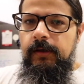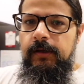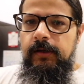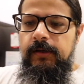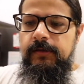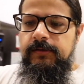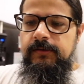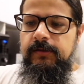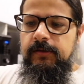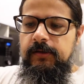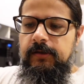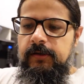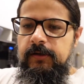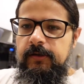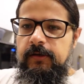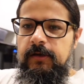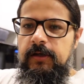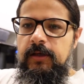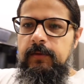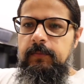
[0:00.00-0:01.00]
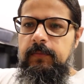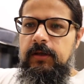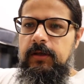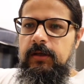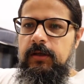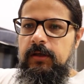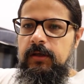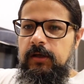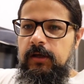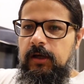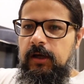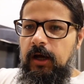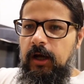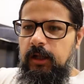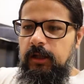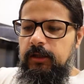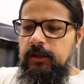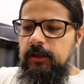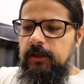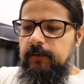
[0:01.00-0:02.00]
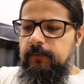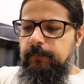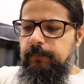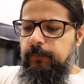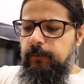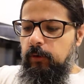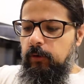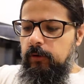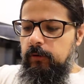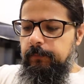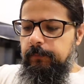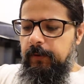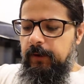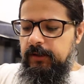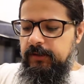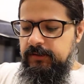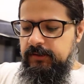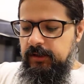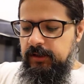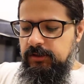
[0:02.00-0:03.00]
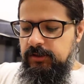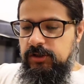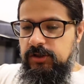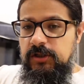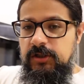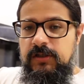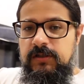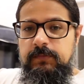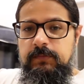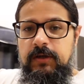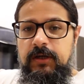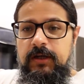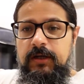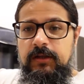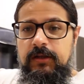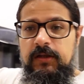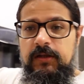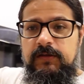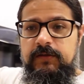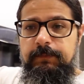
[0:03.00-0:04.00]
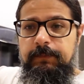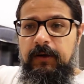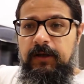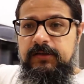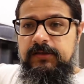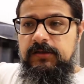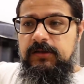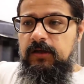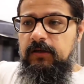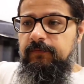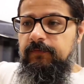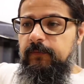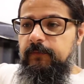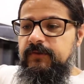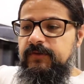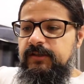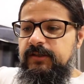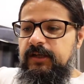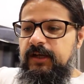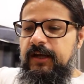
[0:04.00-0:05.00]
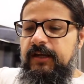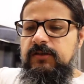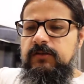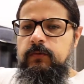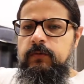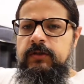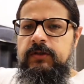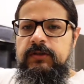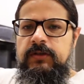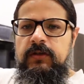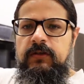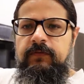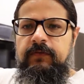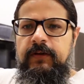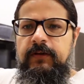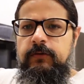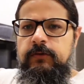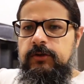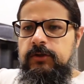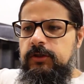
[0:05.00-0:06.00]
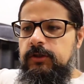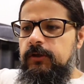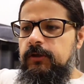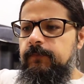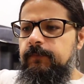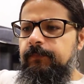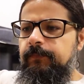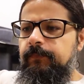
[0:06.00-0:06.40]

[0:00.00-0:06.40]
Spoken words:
It's a creamy garlic prawn pasta, and she has made this pasta from scratch. What is this, fettuccine?